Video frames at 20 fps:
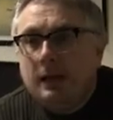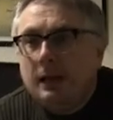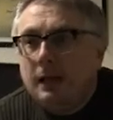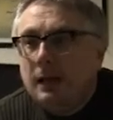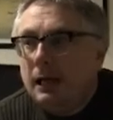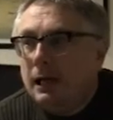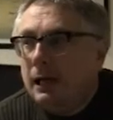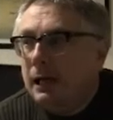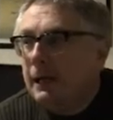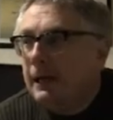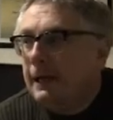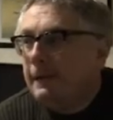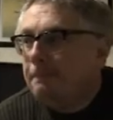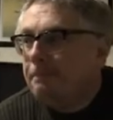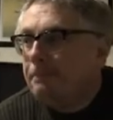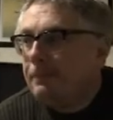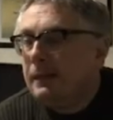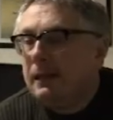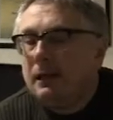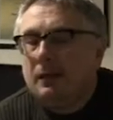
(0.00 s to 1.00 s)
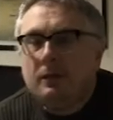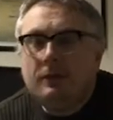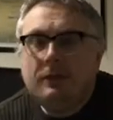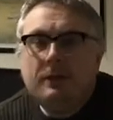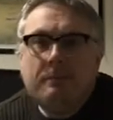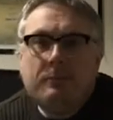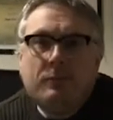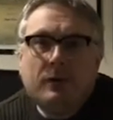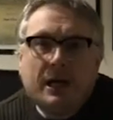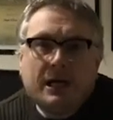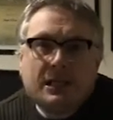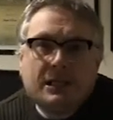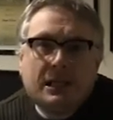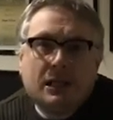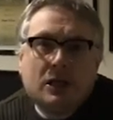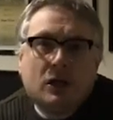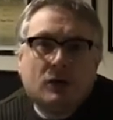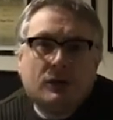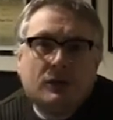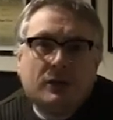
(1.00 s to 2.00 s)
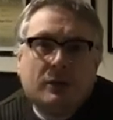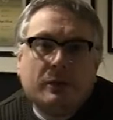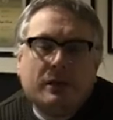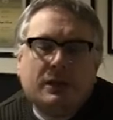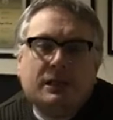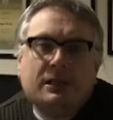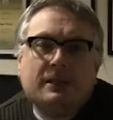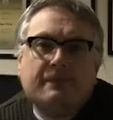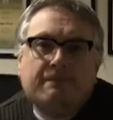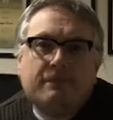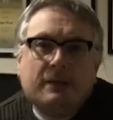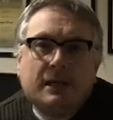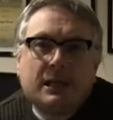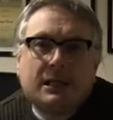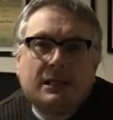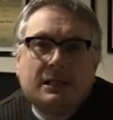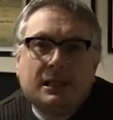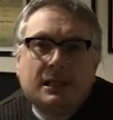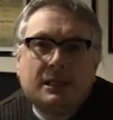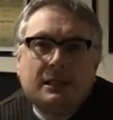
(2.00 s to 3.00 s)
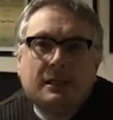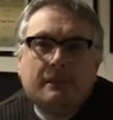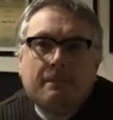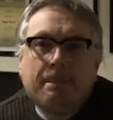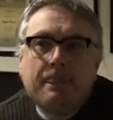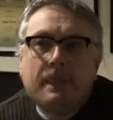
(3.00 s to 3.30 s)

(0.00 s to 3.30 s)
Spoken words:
The consequences of Brexit.